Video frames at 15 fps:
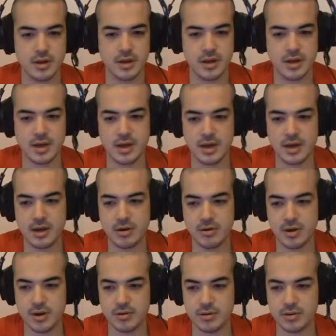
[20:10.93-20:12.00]
how
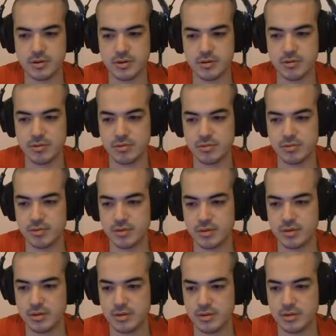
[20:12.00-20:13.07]
I would go through
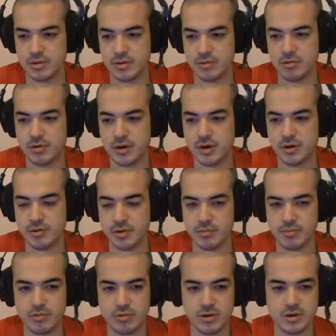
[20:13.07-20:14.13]
the acquiring
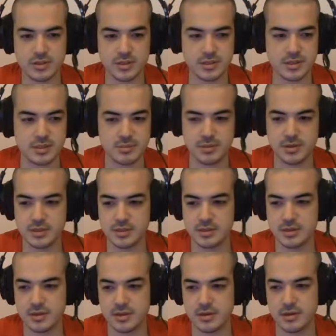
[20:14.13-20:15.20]
process
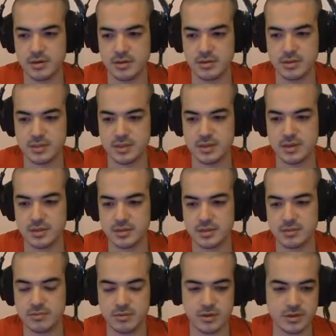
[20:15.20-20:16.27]
basically in these hands,
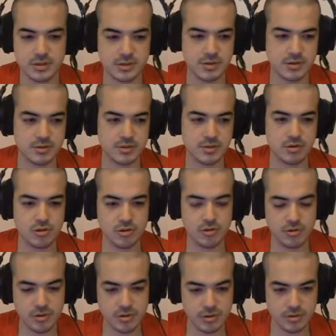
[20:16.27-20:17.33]
right? So I was
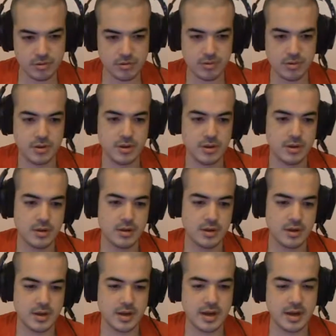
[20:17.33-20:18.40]
showing you
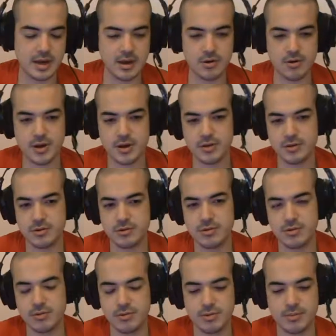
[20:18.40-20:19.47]
how I'd
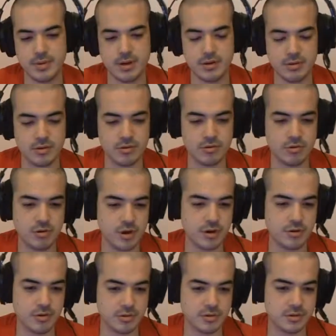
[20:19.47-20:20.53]
go about
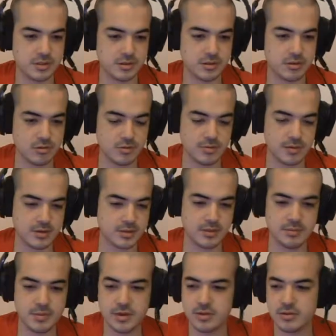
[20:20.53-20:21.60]
acquiring this knowledge because I
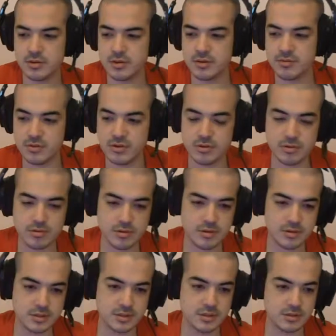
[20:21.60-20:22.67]
might not have known
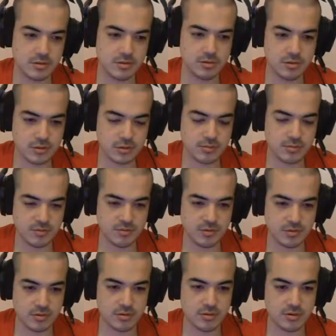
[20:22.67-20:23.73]
these solutions before.